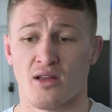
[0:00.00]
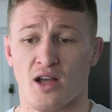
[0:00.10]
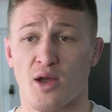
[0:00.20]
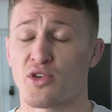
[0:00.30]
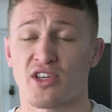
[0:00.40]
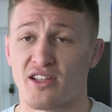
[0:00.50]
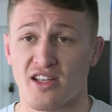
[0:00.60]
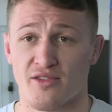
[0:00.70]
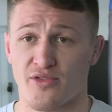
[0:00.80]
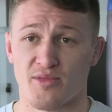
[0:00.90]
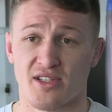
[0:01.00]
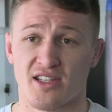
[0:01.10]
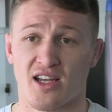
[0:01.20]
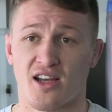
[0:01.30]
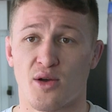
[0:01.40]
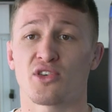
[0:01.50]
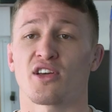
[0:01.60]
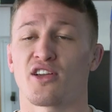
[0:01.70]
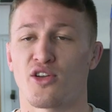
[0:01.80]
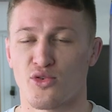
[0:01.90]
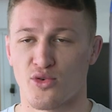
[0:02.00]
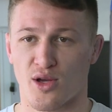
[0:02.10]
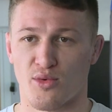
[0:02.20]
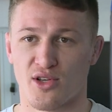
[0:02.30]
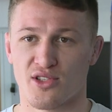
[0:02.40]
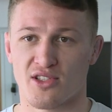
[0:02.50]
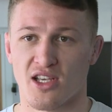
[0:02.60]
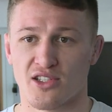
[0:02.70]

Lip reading: I wish I'd have done it from the start. I wish I'd have known who I was.